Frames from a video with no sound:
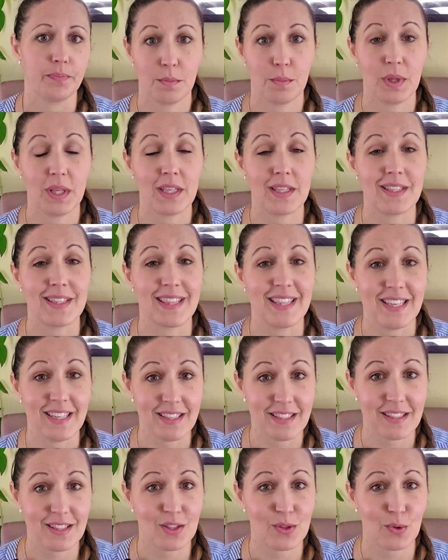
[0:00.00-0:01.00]
because
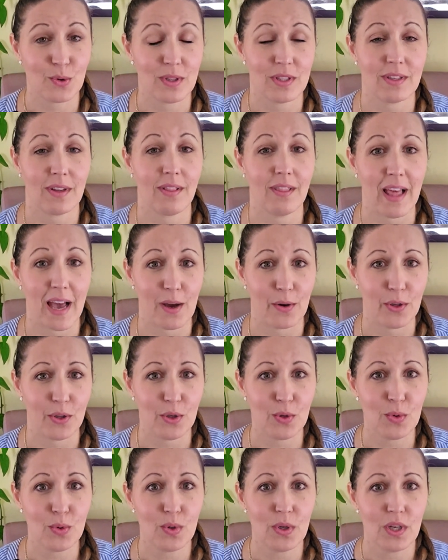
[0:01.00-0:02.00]
this is going to allow
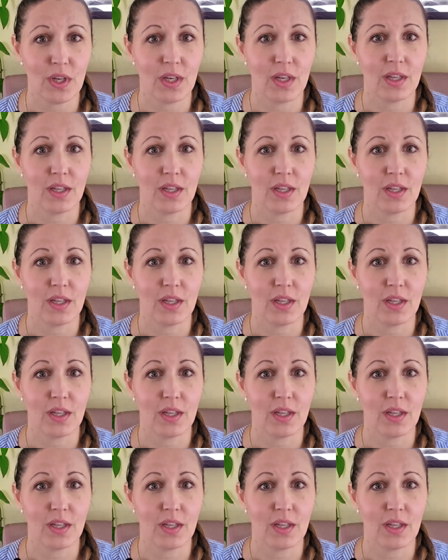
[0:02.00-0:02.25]
you